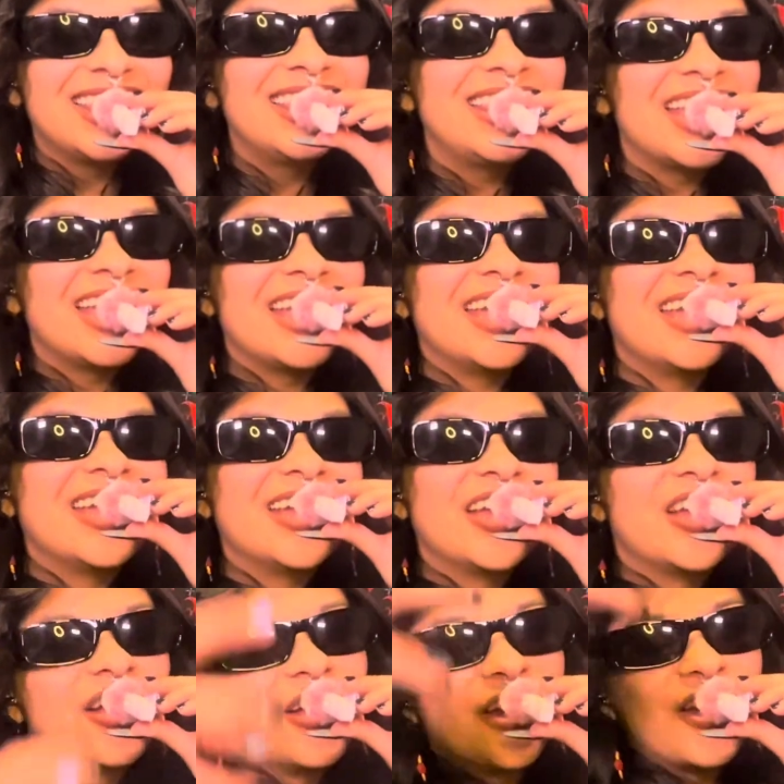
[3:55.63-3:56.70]
They
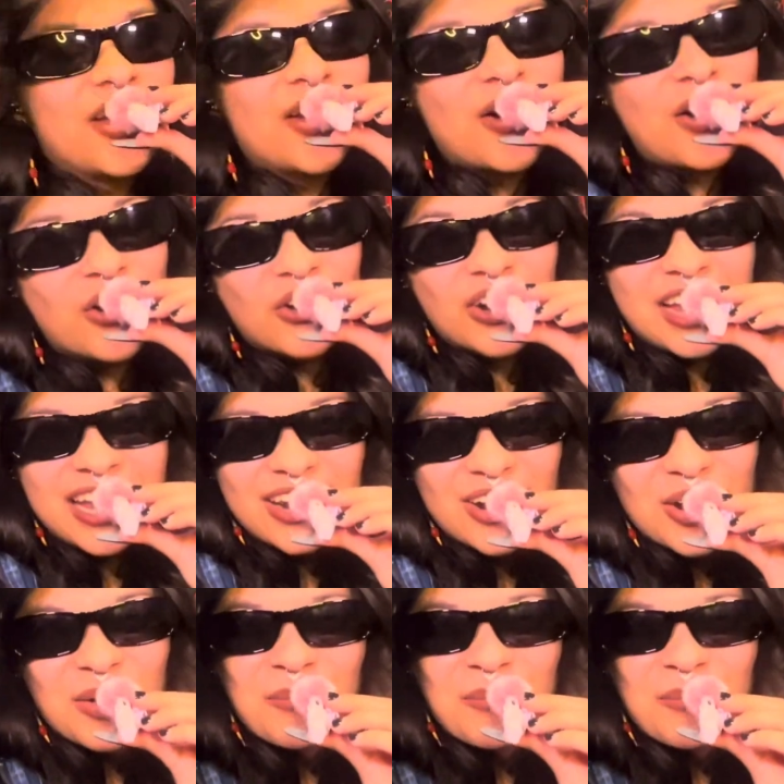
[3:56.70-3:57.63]
are in our